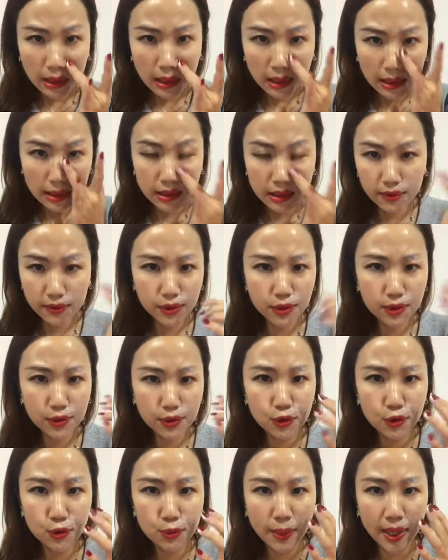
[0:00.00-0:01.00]
And even though
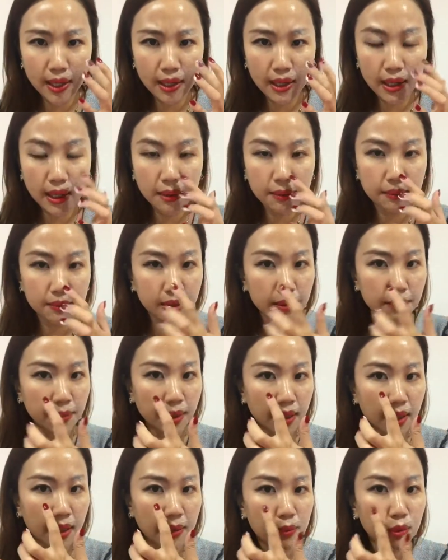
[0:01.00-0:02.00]
they do makeup, the
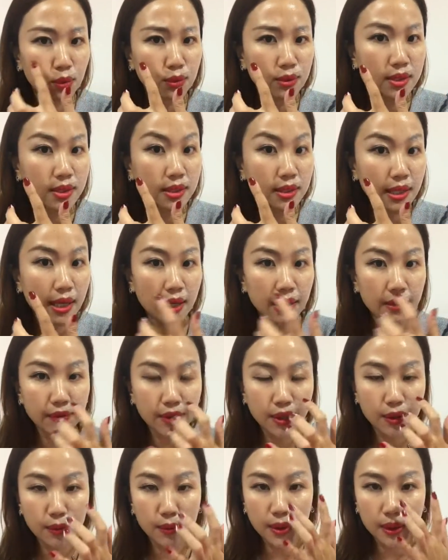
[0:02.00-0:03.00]
makeup don't stay
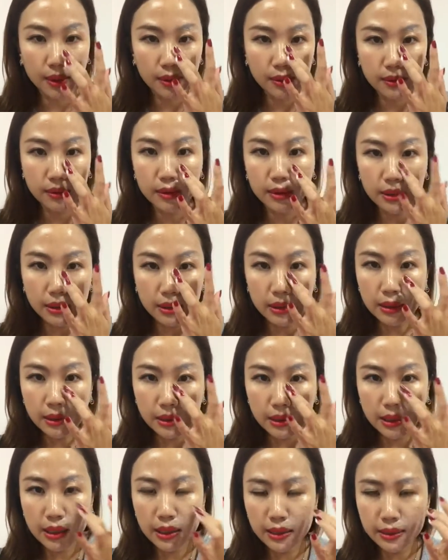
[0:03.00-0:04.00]
very well.
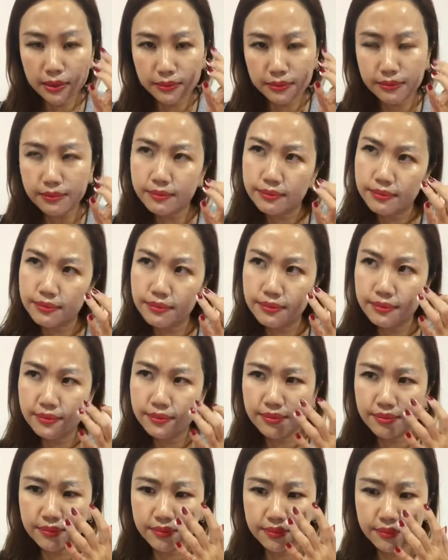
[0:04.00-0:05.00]

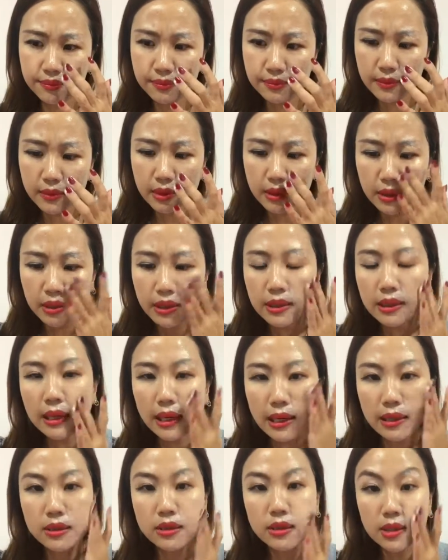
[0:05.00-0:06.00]
And
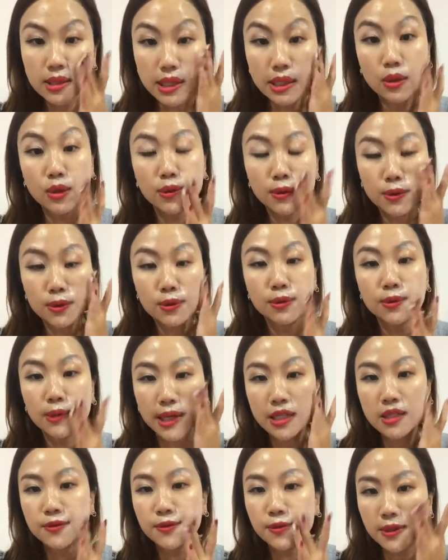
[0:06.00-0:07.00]
so they don't do
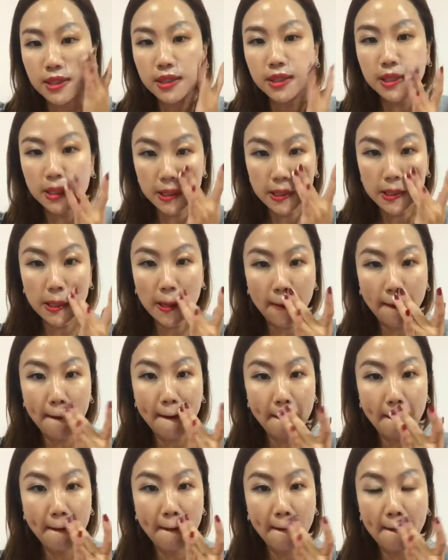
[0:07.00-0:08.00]
exfoliation.
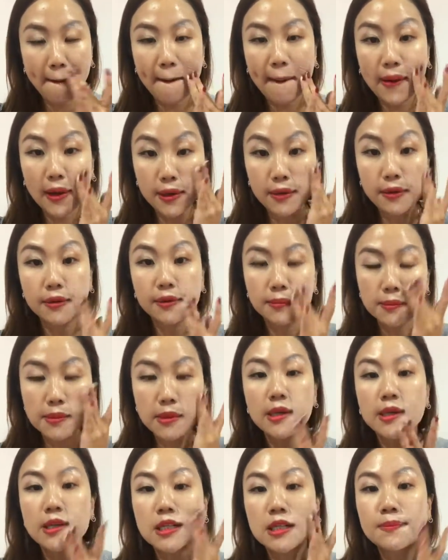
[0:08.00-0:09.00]
I
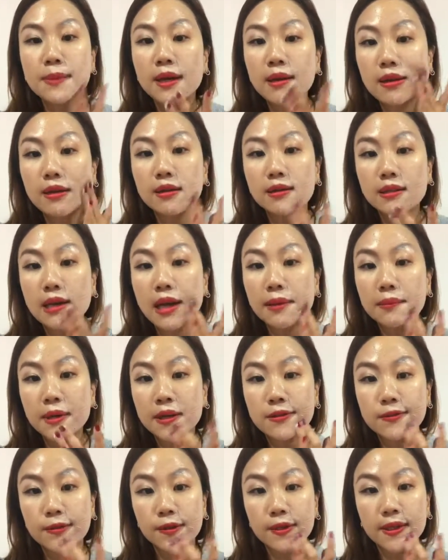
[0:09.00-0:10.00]
spend a lot of time
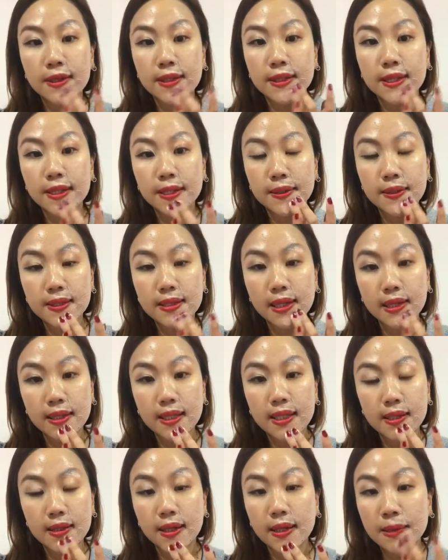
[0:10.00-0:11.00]
exfoliating because
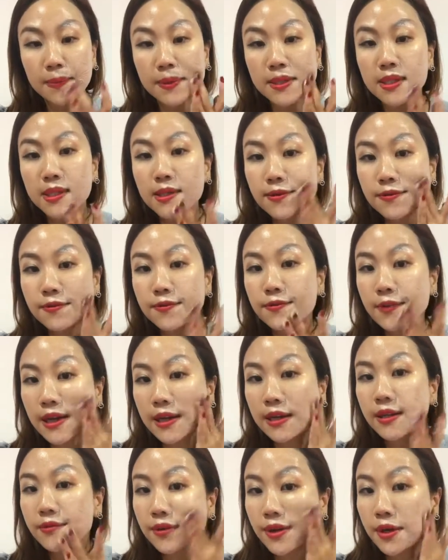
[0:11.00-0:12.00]
I personally
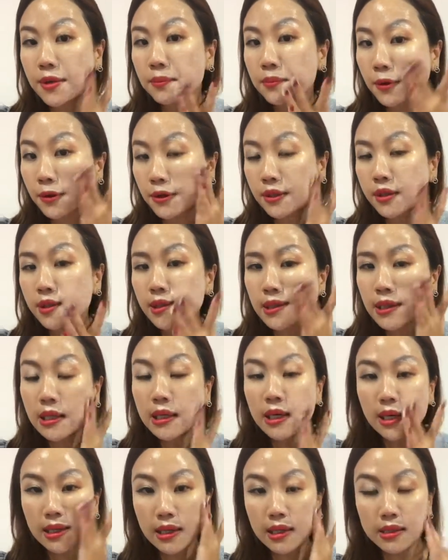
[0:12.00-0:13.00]
find it very important.
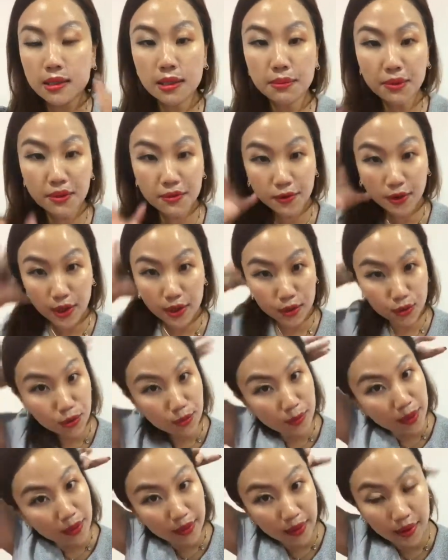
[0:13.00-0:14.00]
Last time before
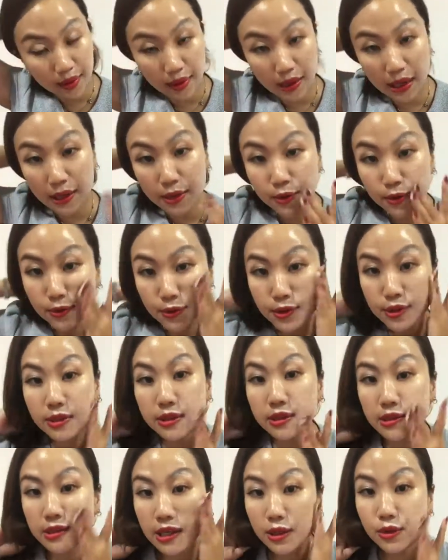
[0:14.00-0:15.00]
I
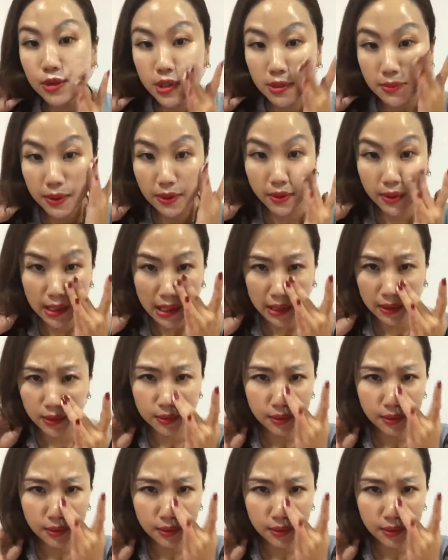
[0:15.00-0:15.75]
start using Mary Kay, I